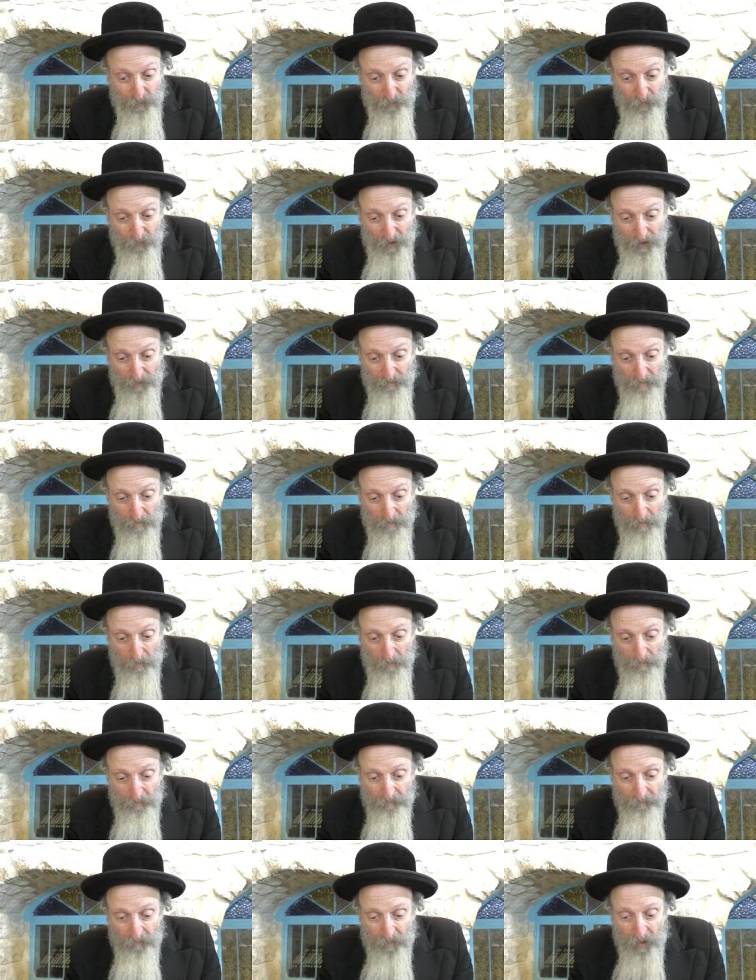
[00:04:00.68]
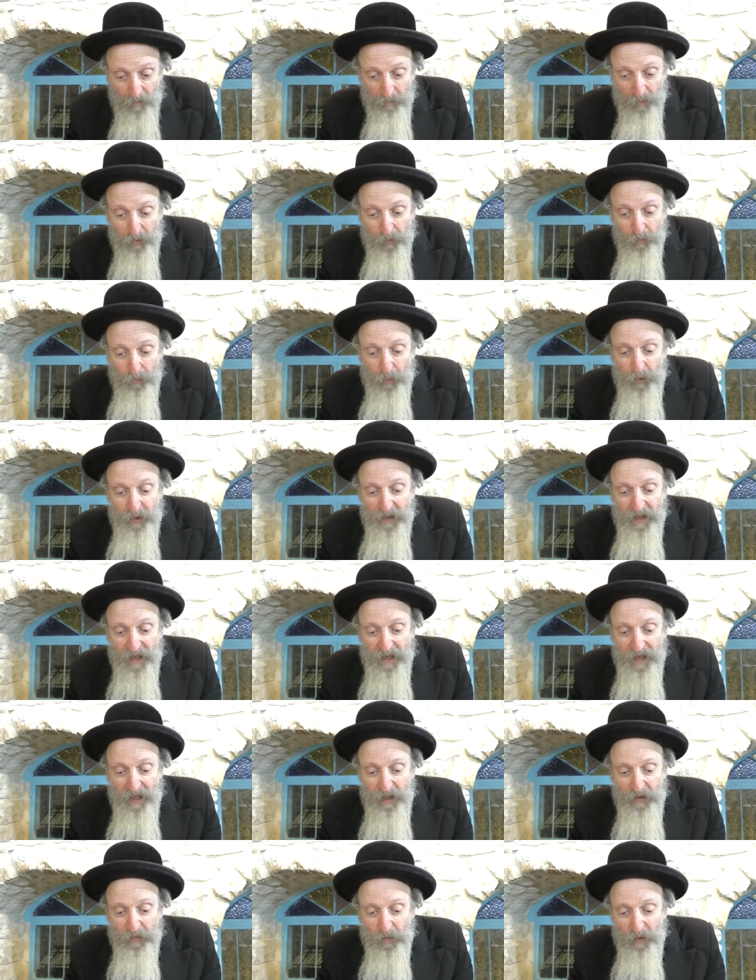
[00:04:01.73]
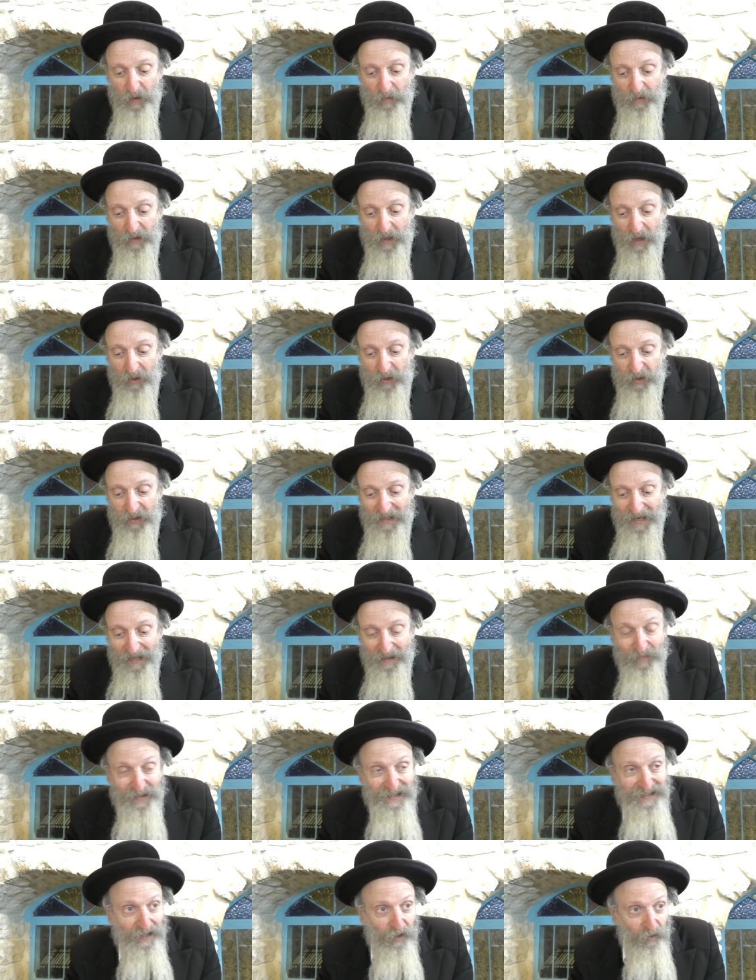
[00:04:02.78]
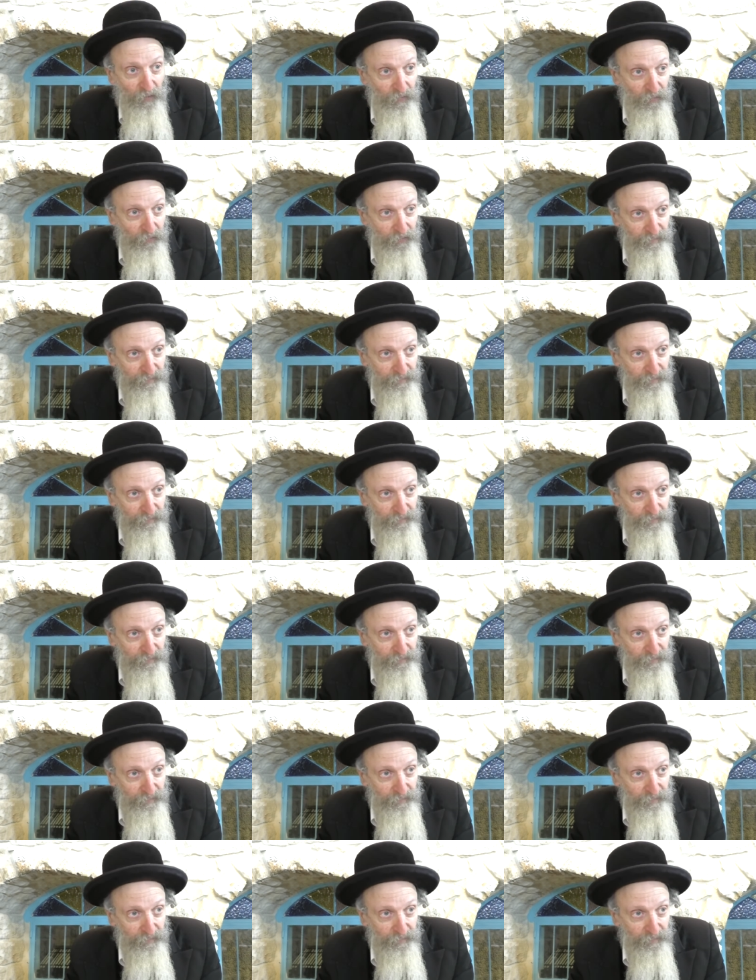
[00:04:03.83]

through that. But the first thing is for him to understand himself.